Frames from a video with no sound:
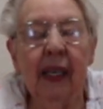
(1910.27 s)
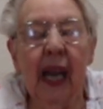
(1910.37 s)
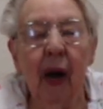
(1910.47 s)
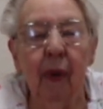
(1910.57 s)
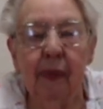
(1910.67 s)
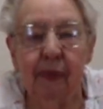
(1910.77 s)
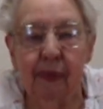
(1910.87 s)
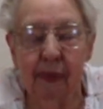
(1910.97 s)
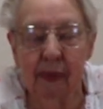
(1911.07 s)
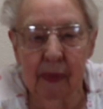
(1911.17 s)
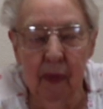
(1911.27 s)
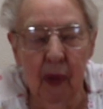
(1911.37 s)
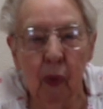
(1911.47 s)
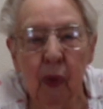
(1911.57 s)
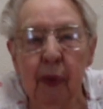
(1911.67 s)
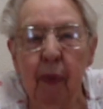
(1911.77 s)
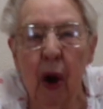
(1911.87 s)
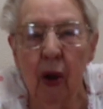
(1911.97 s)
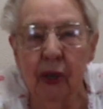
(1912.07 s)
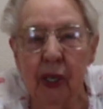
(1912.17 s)
Now, we'd
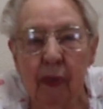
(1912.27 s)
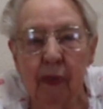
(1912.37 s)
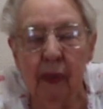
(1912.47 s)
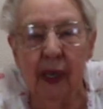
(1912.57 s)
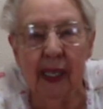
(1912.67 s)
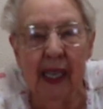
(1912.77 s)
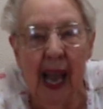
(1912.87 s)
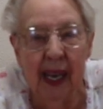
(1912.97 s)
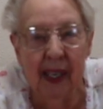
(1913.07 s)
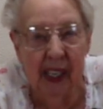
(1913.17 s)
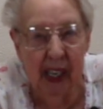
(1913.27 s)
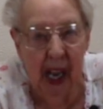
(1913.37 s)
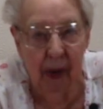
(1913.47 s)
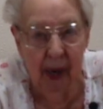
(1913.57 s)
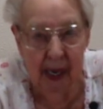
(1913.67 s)
bought some candy down